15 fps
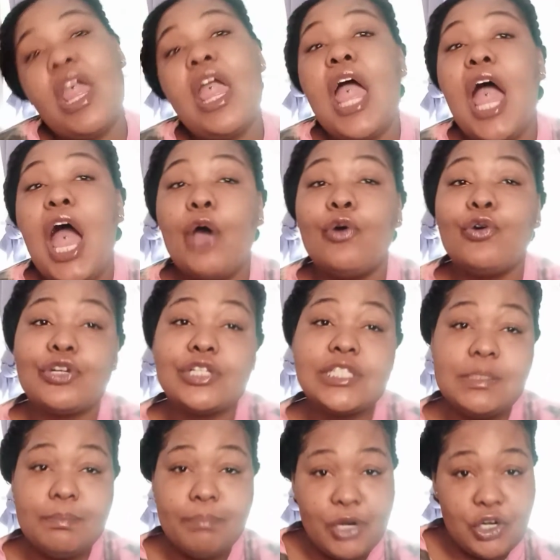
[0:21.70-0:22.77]
i ordered
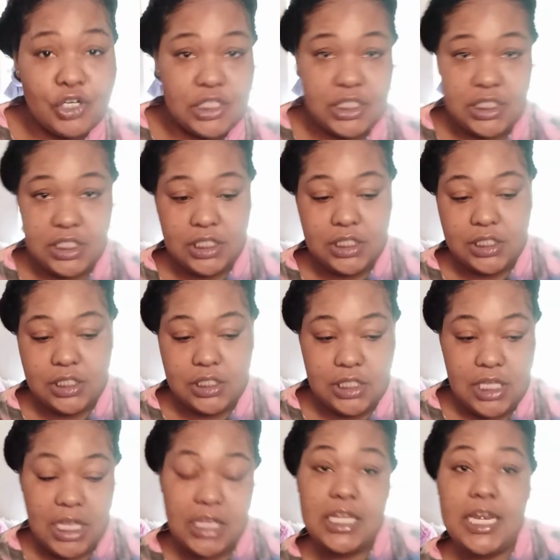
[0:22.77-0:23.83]
some purses
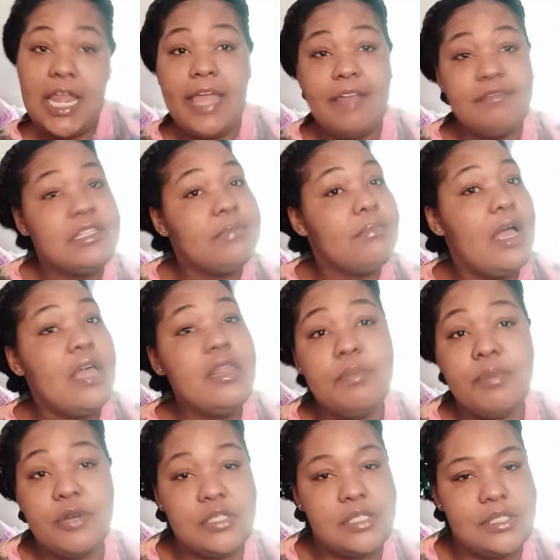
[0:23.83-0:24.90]
and then i have some other
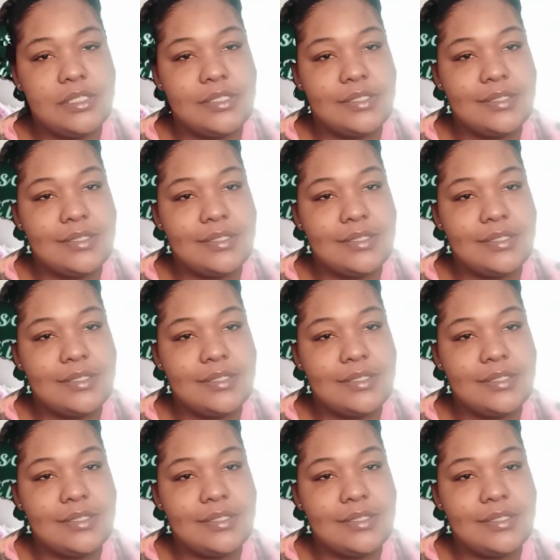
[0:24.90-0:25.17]
purses